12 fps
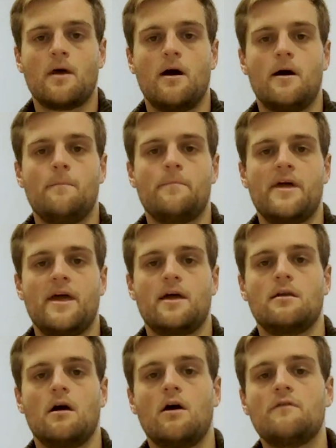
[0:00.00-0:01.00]
um,
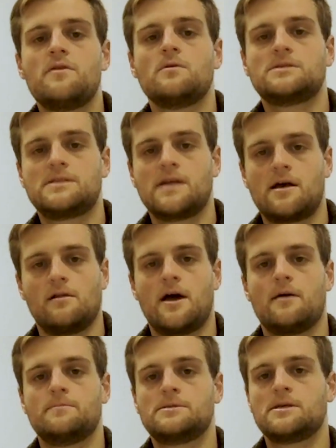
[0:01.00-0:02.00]
and of those dental
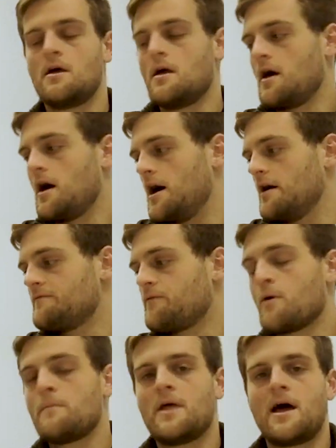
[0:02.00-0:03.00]
labs, uh,
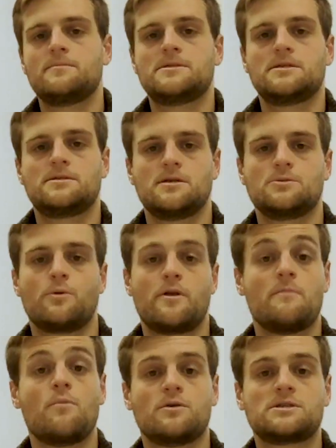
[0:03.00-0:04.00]
Formlabs is, is one
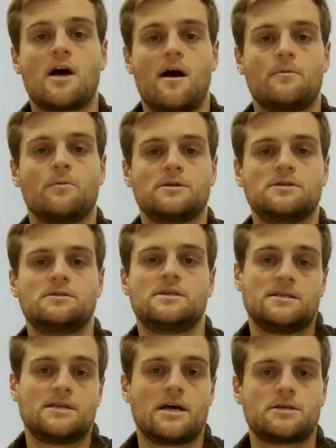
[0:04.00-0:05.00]
of the most common ones you
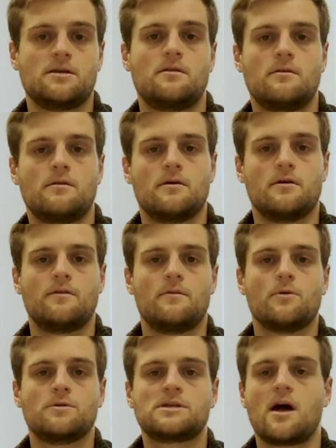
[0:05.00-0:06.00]
see. It's actually the, the
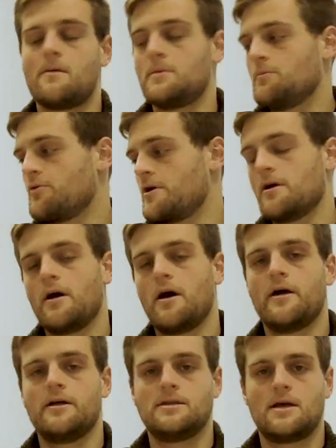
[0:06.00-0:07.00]
most common printer
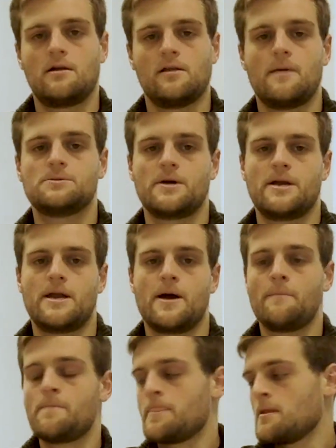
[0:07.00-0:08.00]
uh, in dental labs right
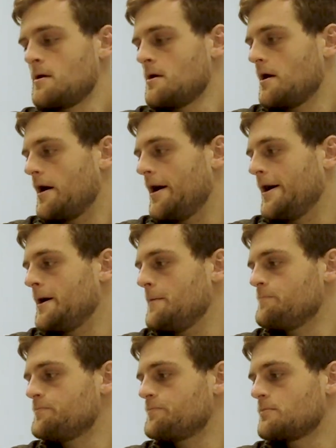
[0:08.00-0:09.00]
now.
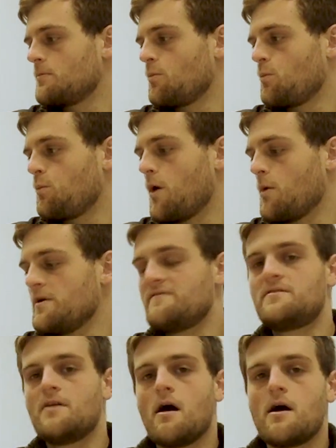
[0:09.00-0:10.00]
Um, what
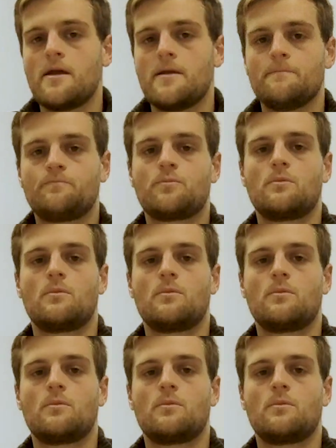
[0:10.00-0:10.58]
we've done